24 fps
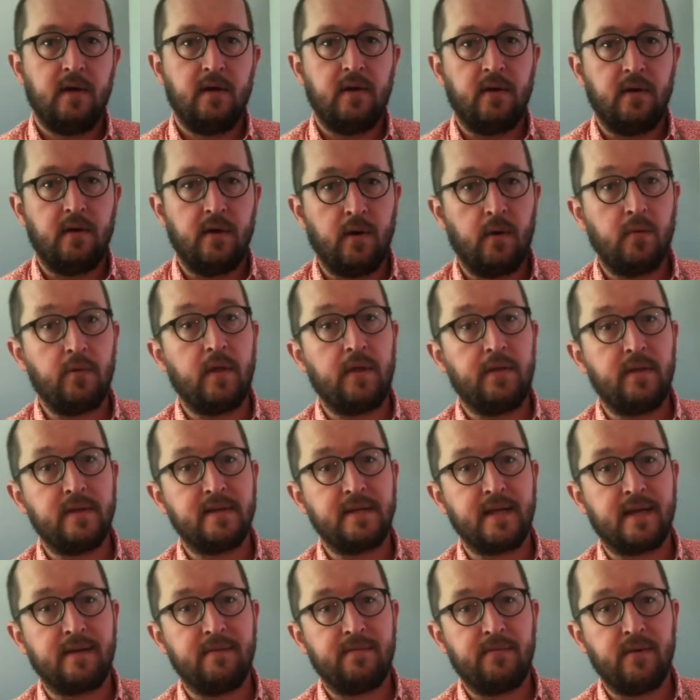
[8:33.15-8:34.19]
Know that the
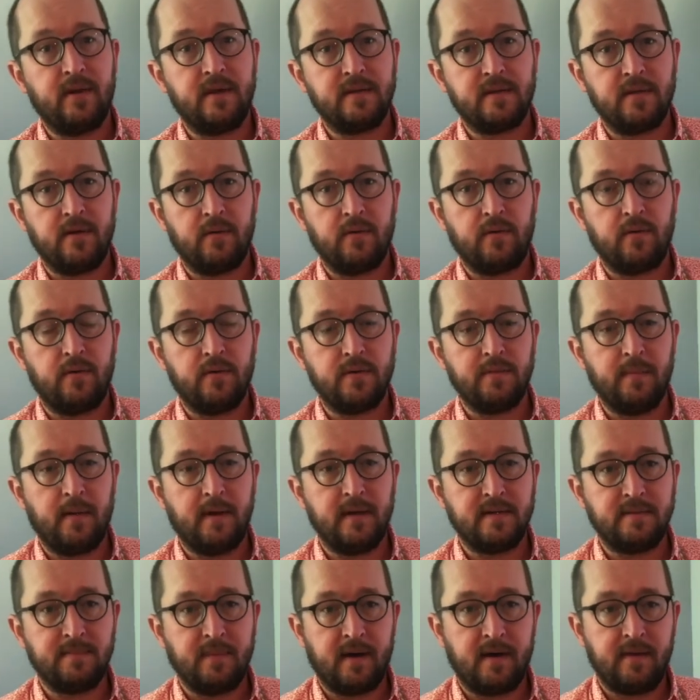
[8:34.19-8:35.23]
second phrase, though, of course,
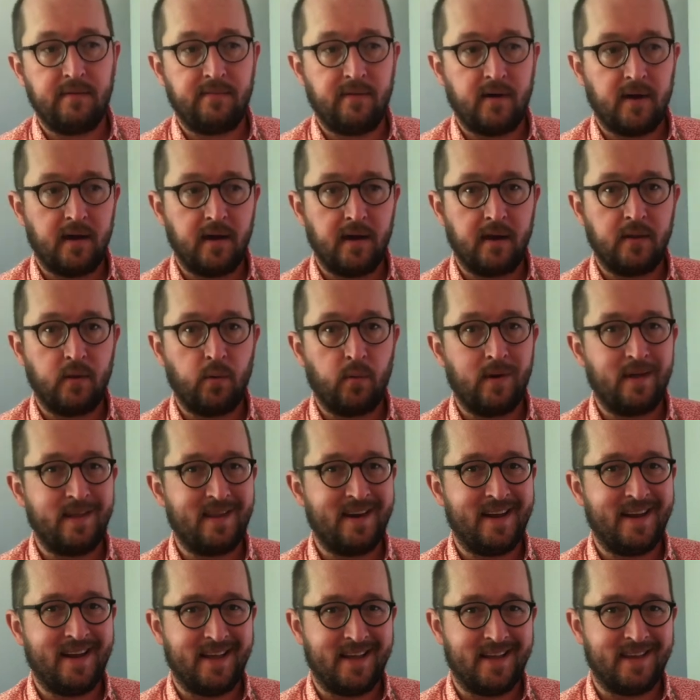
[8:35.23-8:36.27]
is modified in the way that
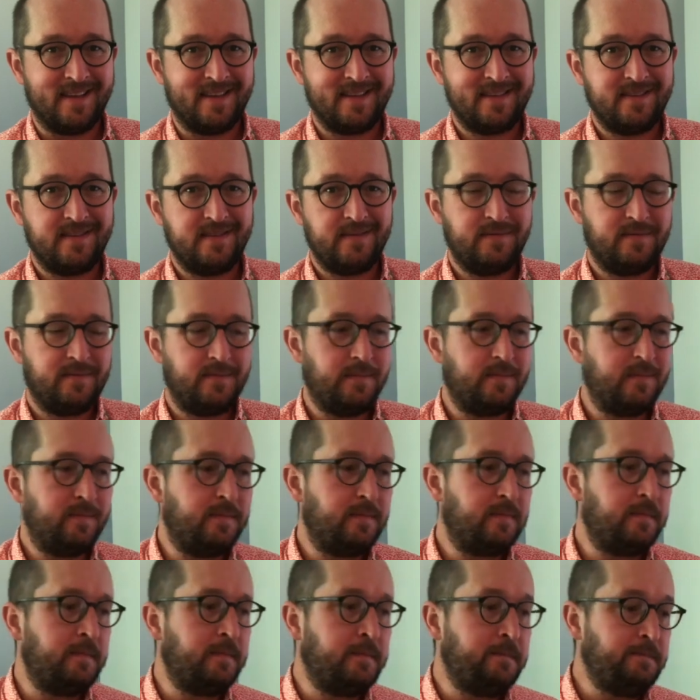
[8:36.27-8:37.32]
it ends.
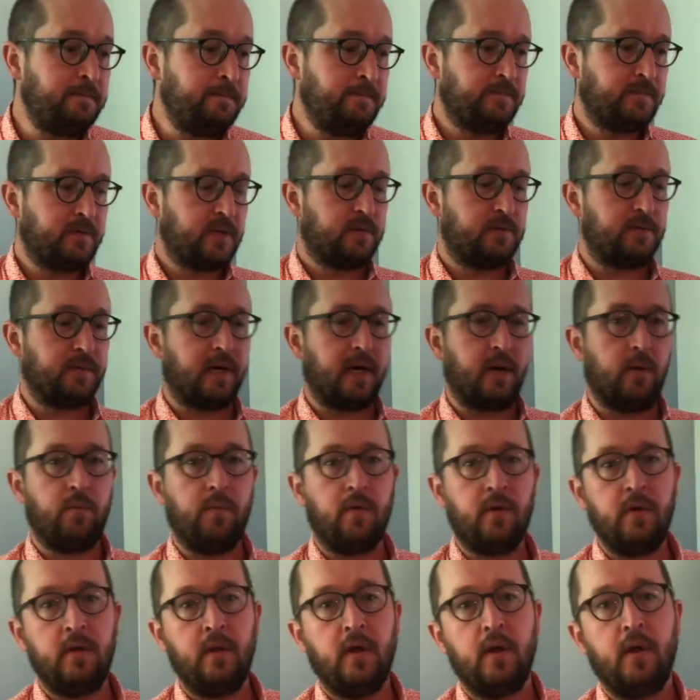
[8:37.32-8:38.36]
So we got
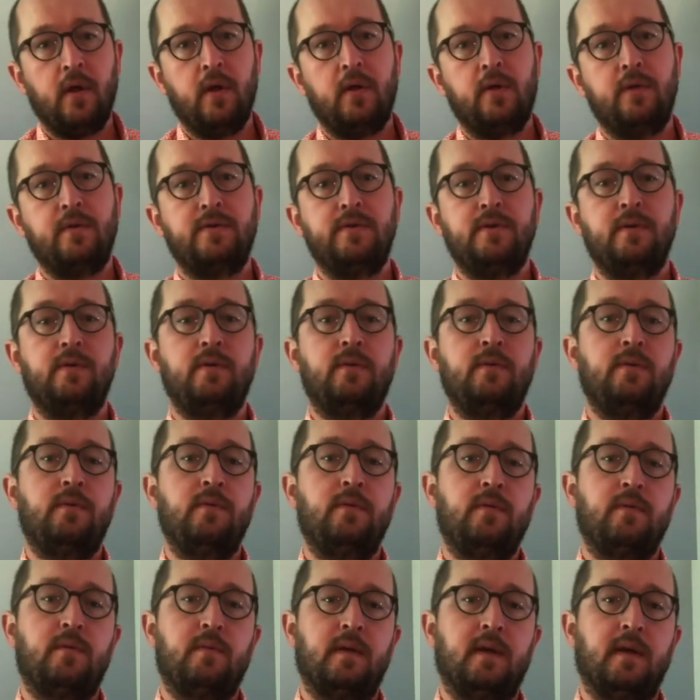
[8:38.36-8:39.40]
1, 2,
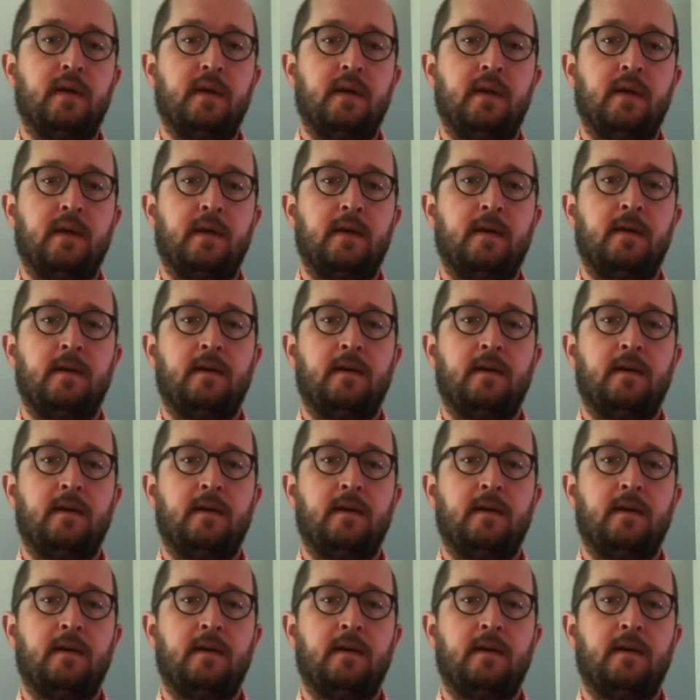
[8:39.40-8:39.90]
3.